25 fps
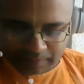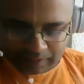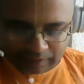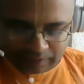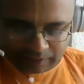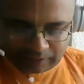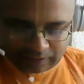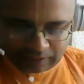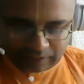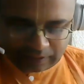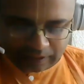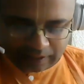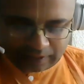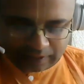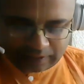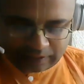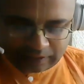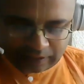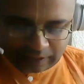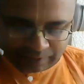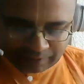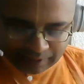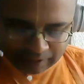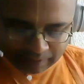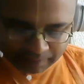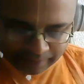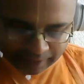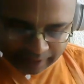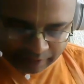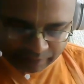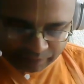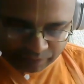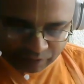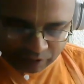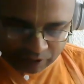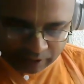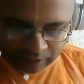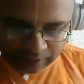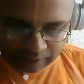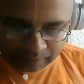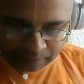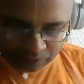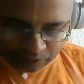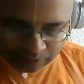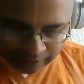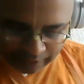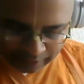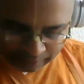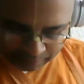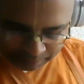Bhagavad Gita is never meant for
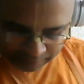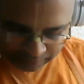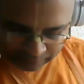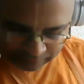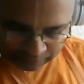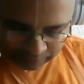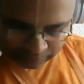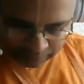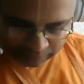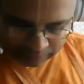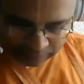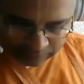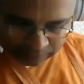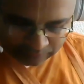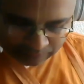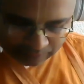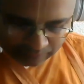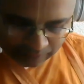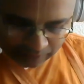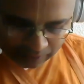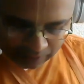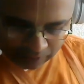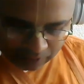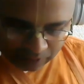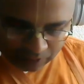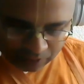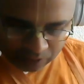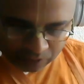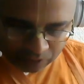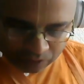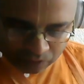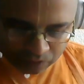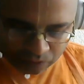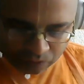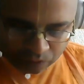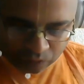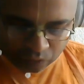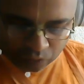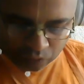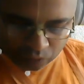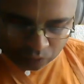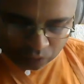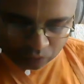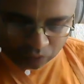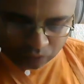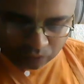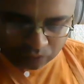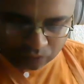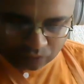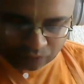demoniac persons who